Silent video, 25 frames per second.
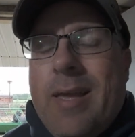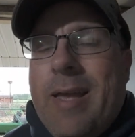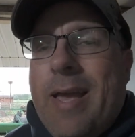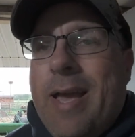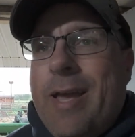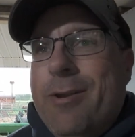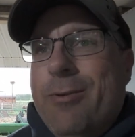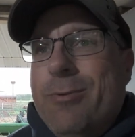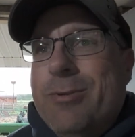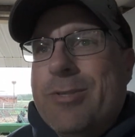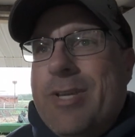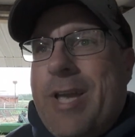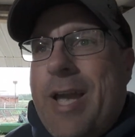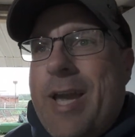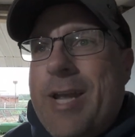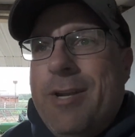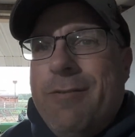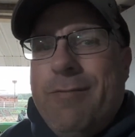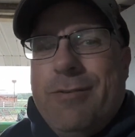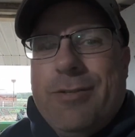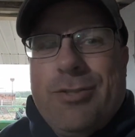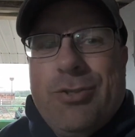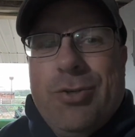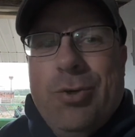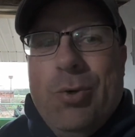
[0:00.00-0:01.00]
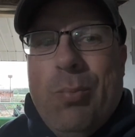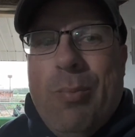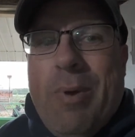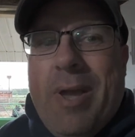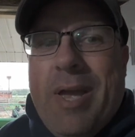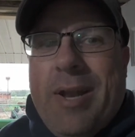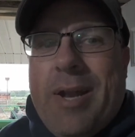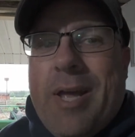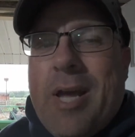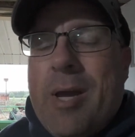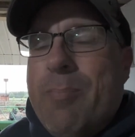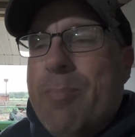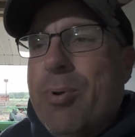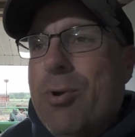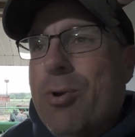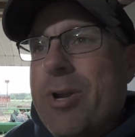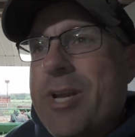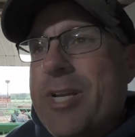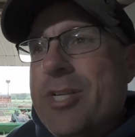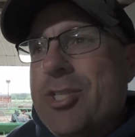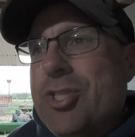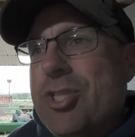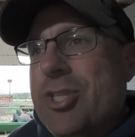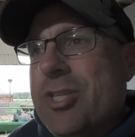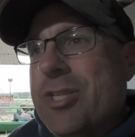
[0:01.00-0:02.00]
and it was kind of a two-man
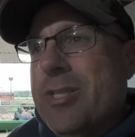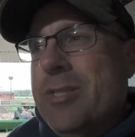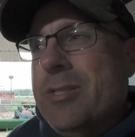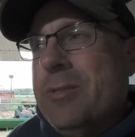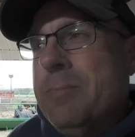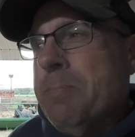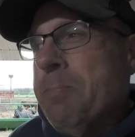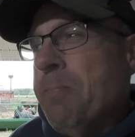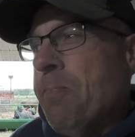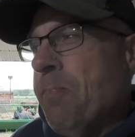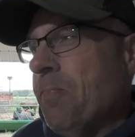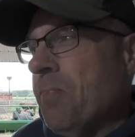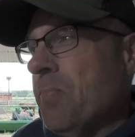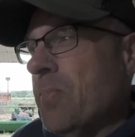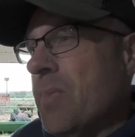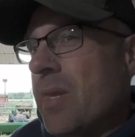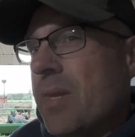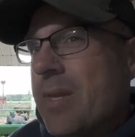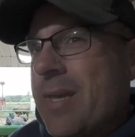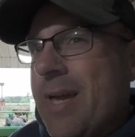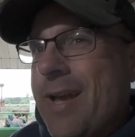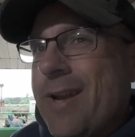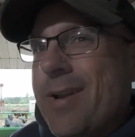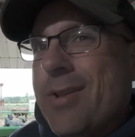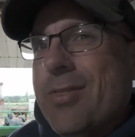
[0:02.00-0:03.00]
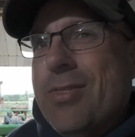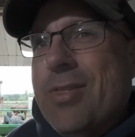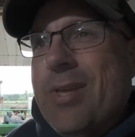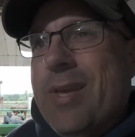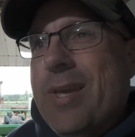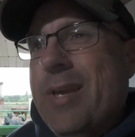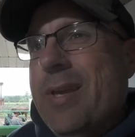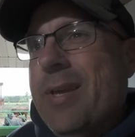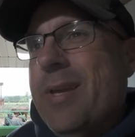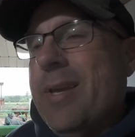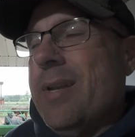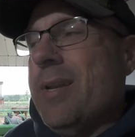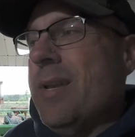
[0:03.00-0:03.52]
operation kind of thing.